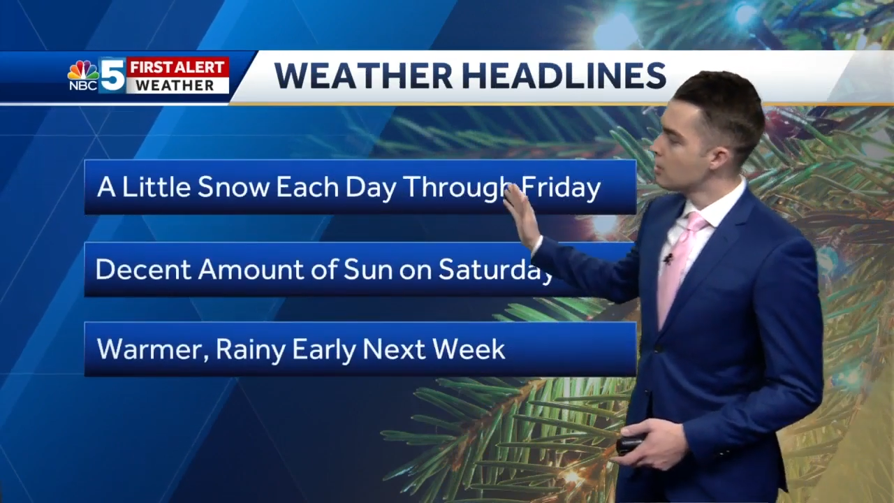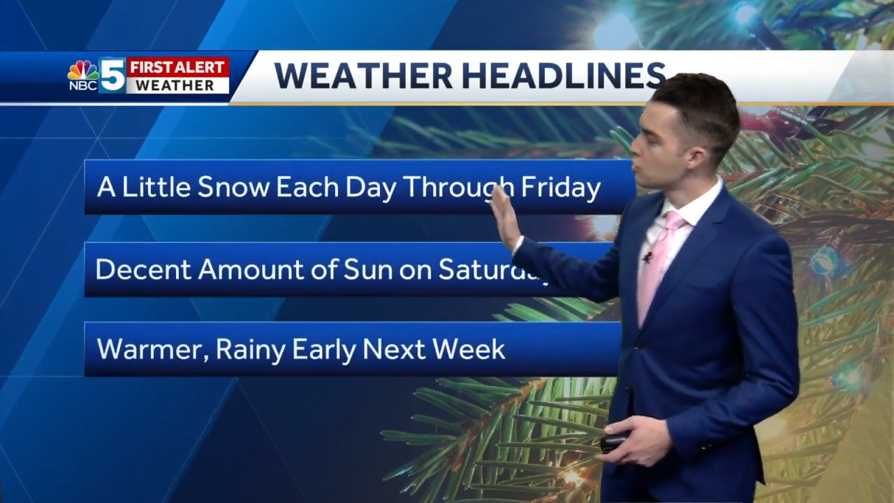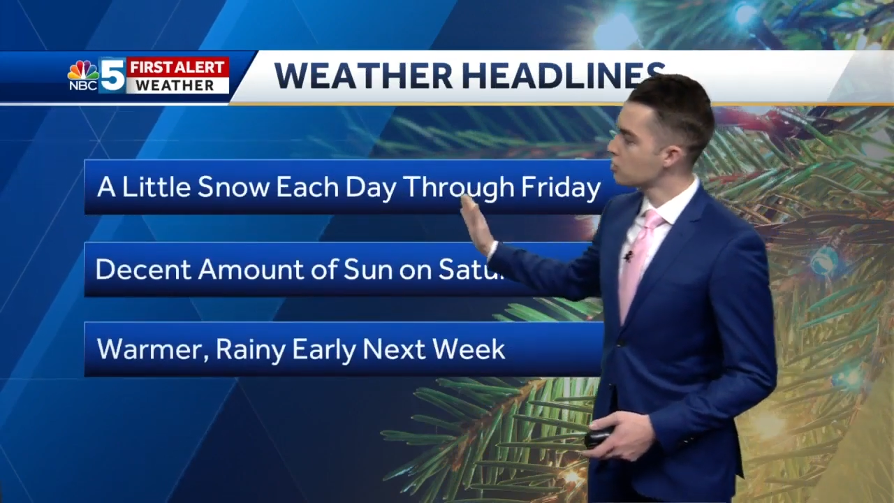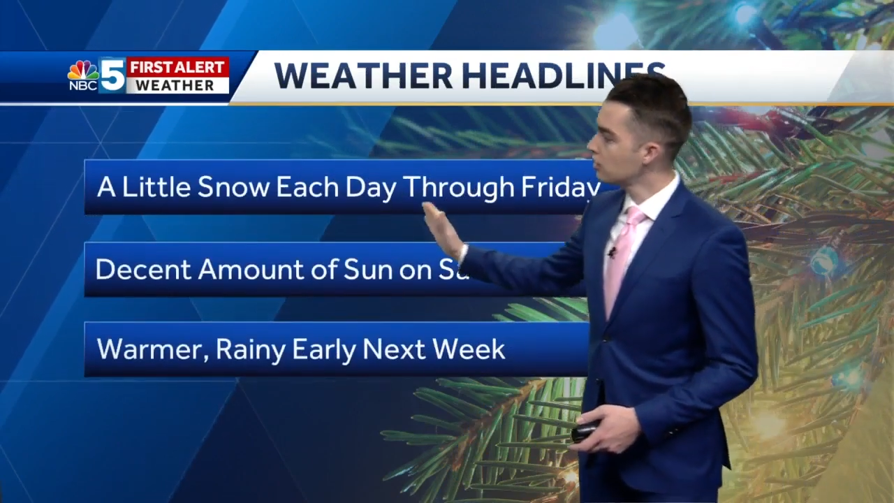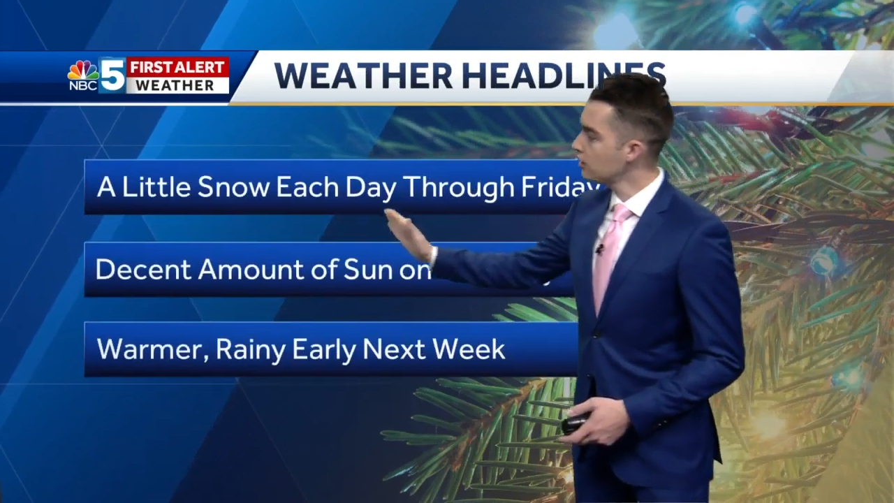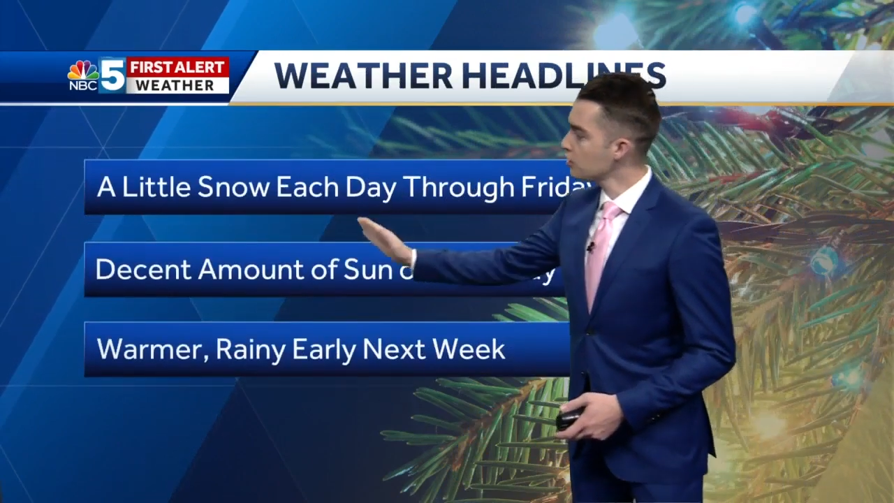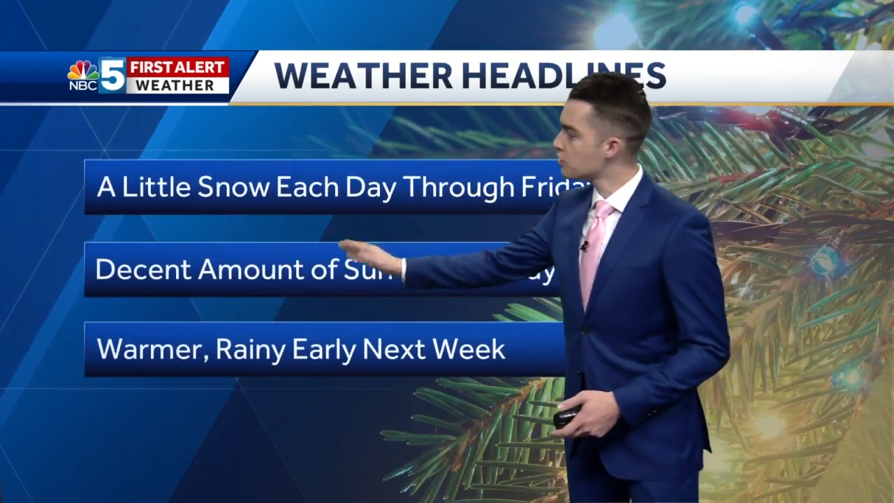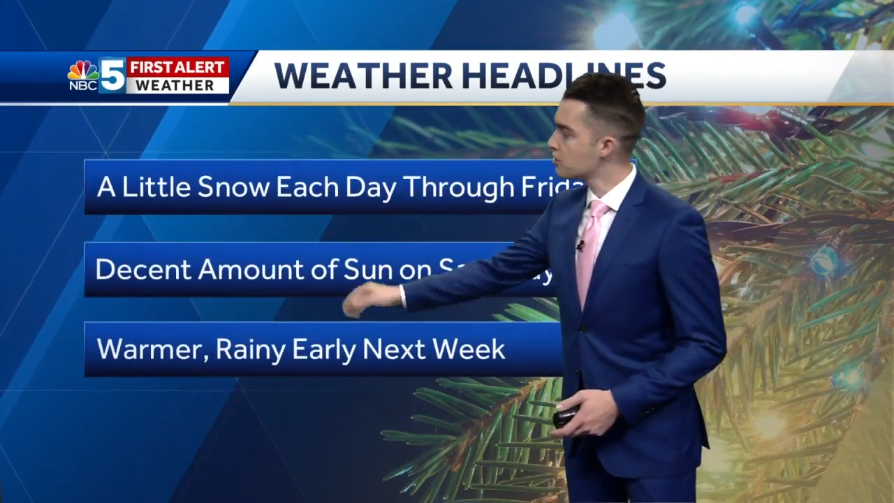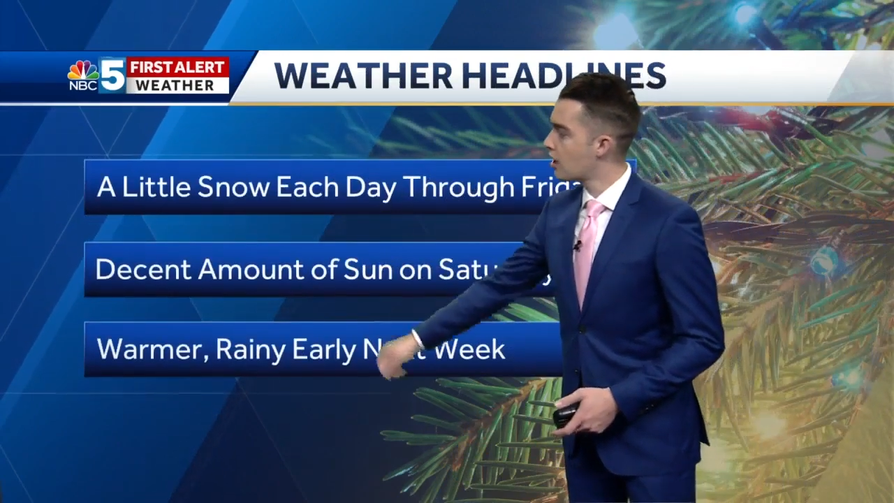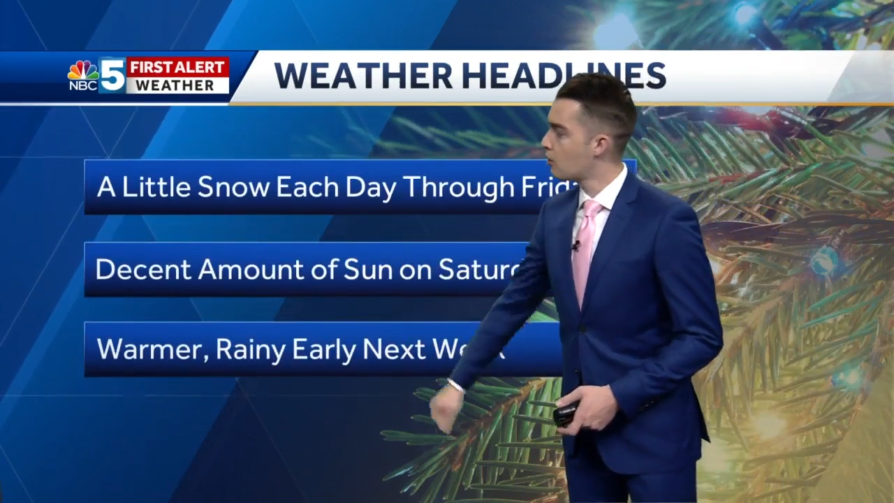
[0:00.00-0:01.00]
So a little
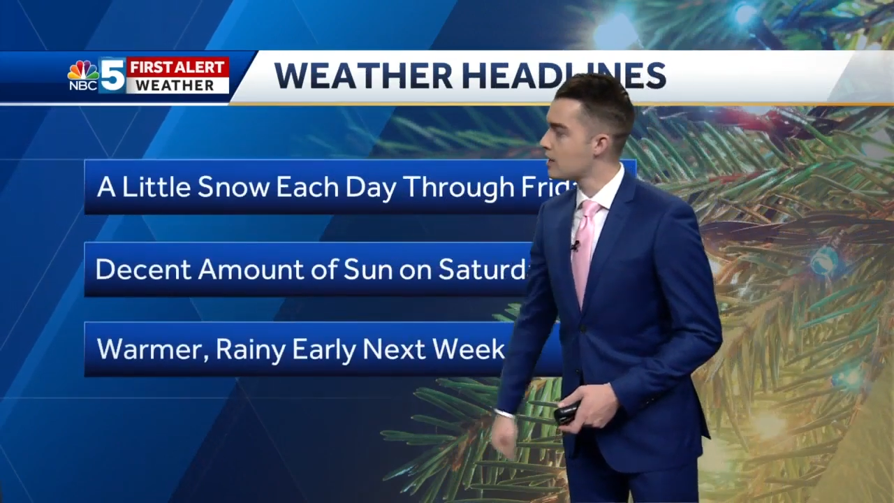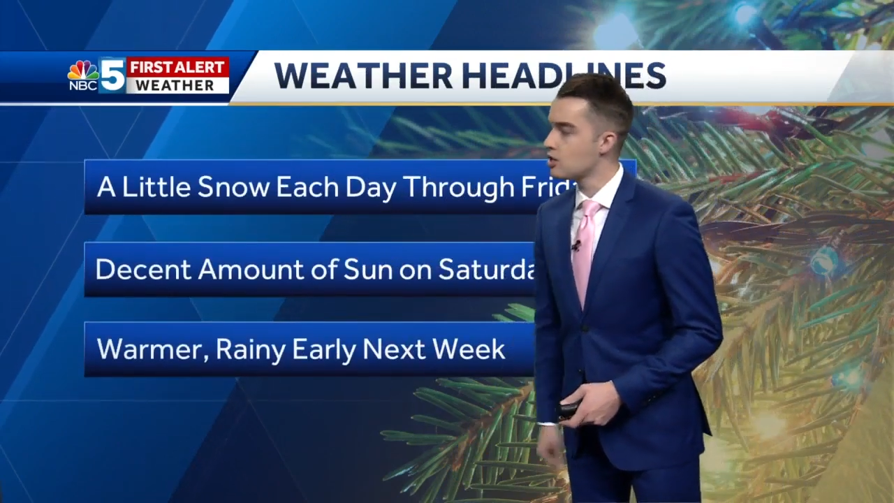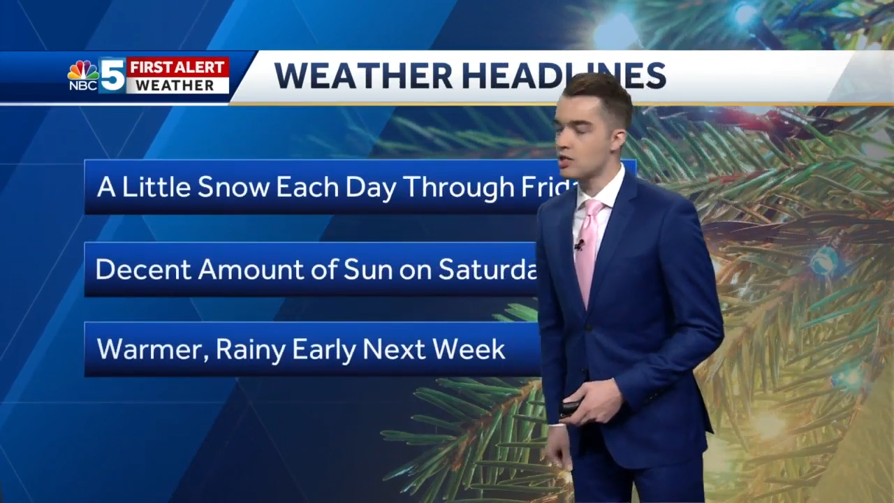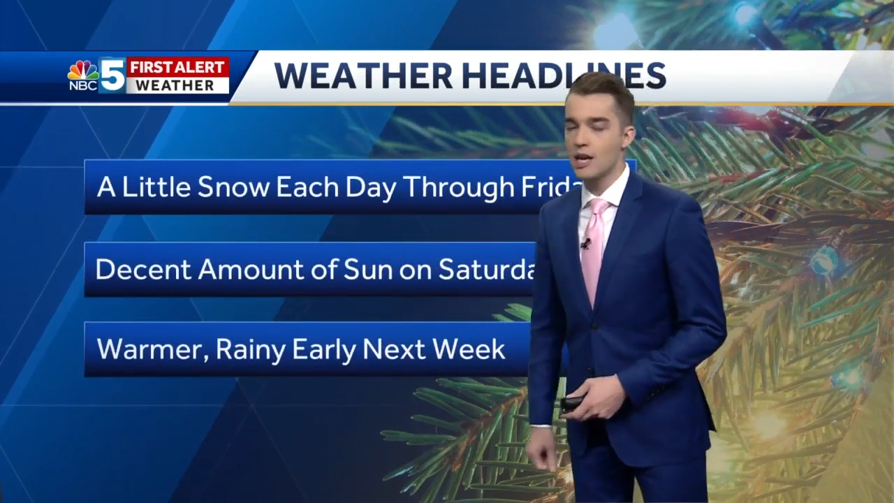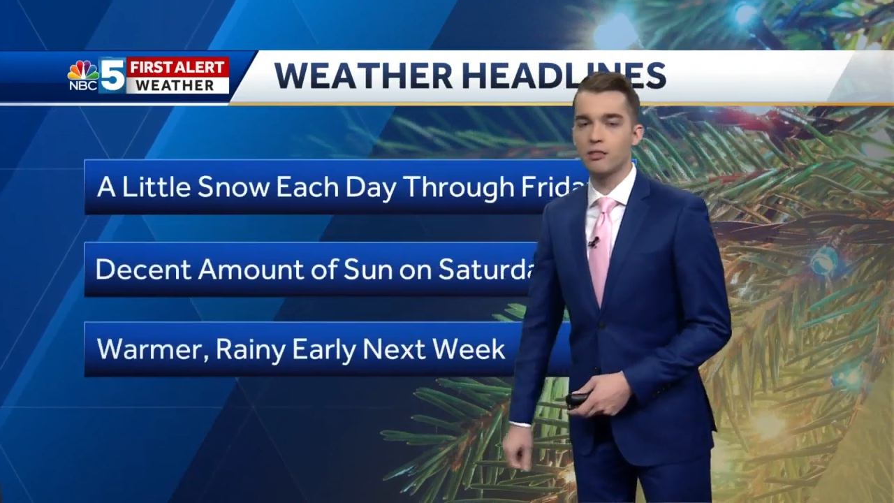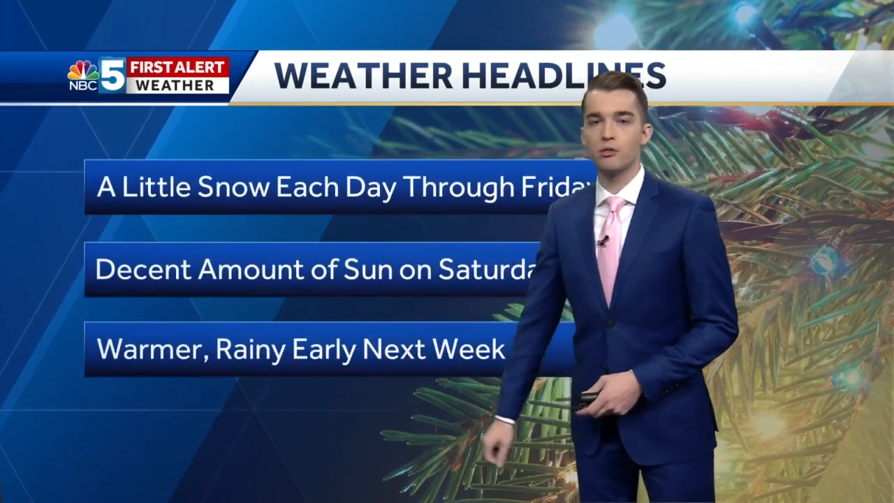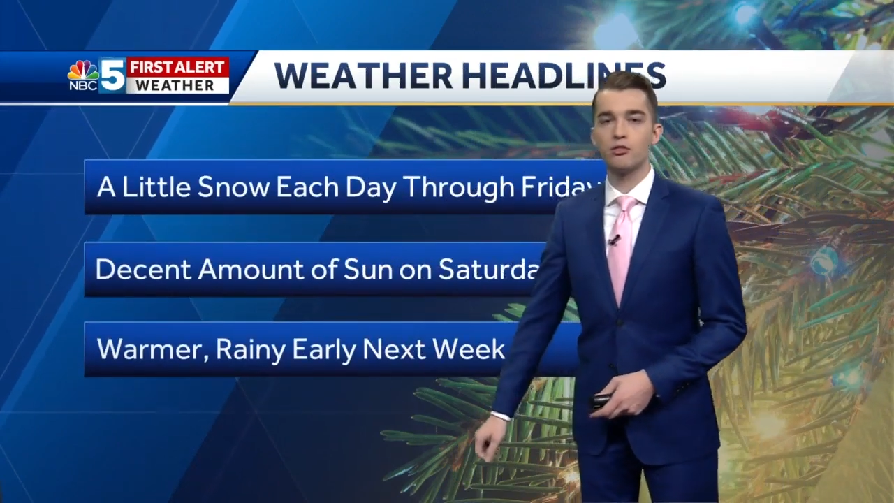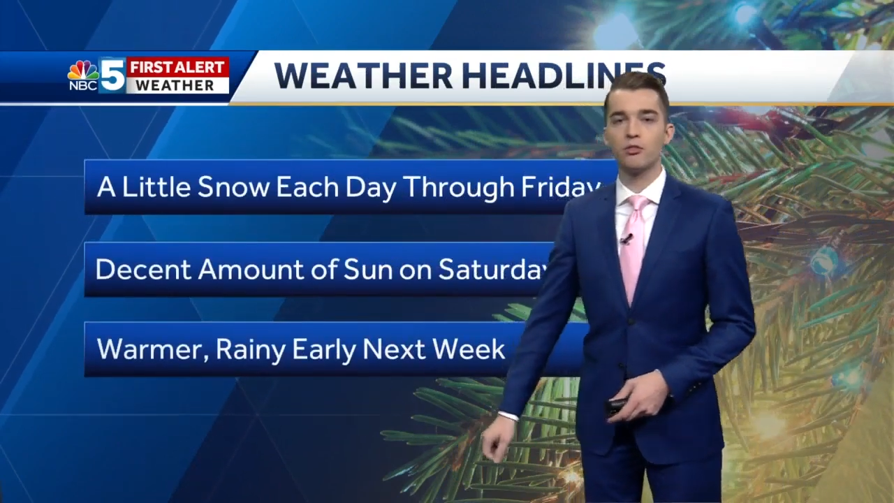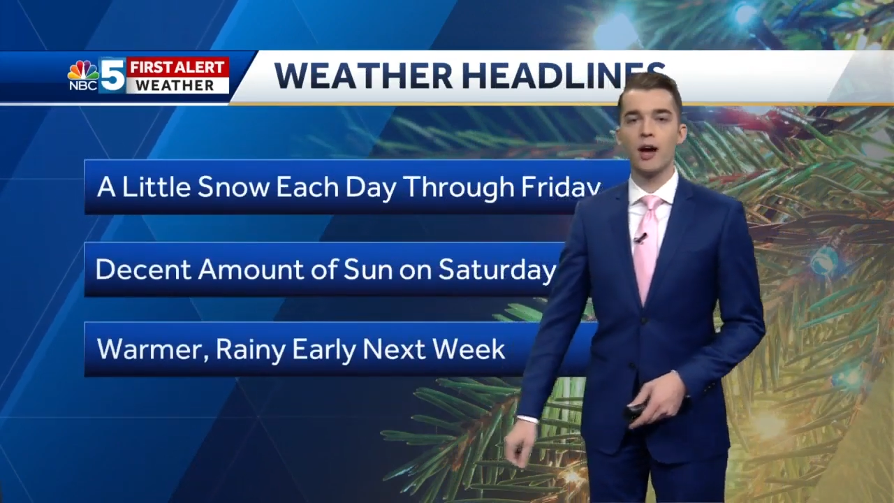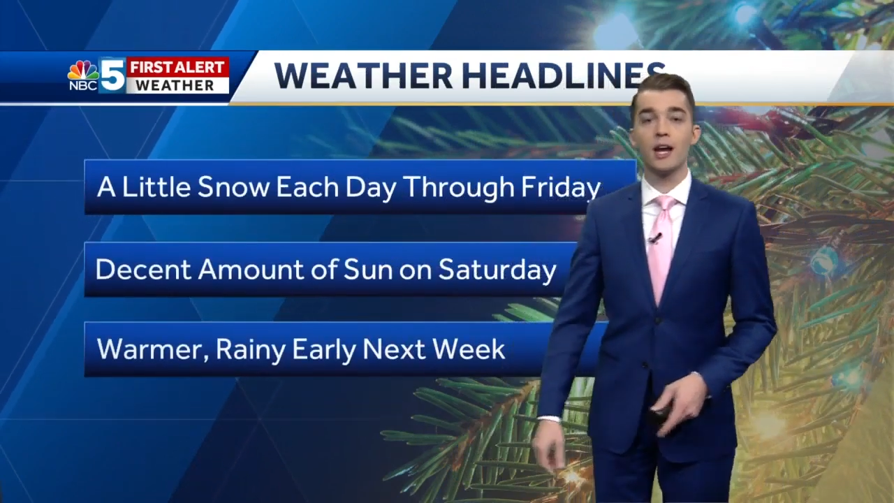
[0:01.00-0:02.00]
snow each day
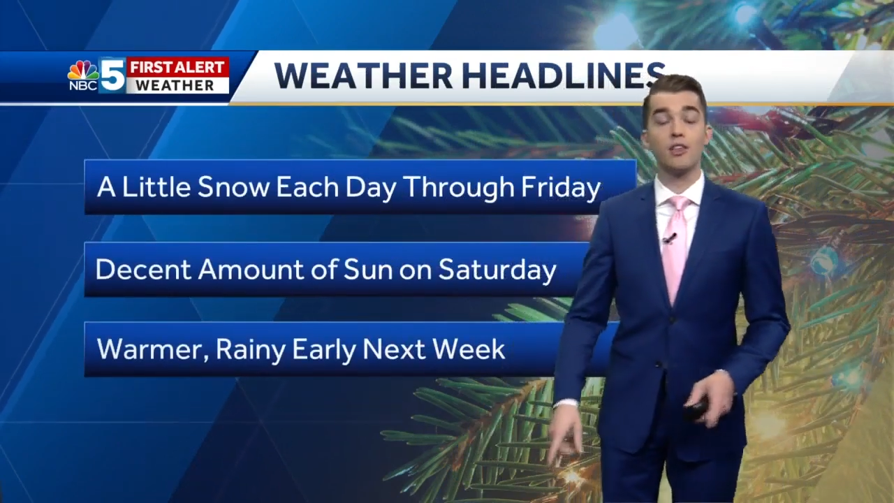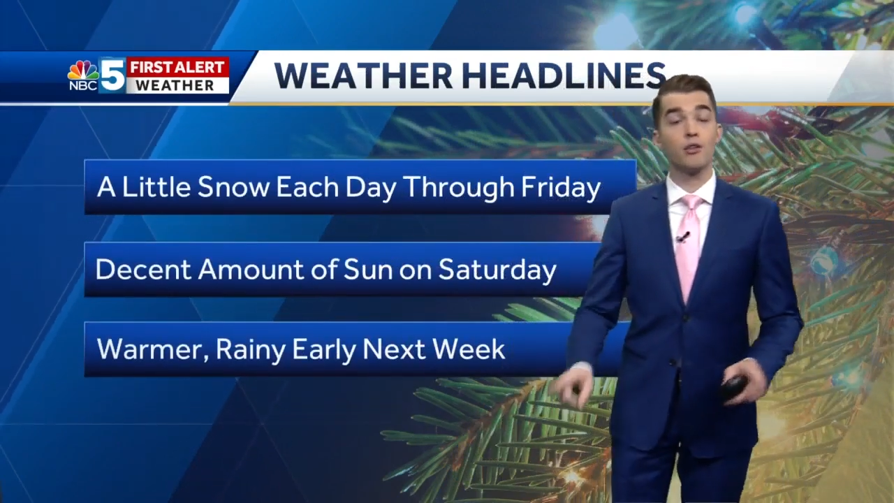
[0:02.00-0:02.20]
through Friday,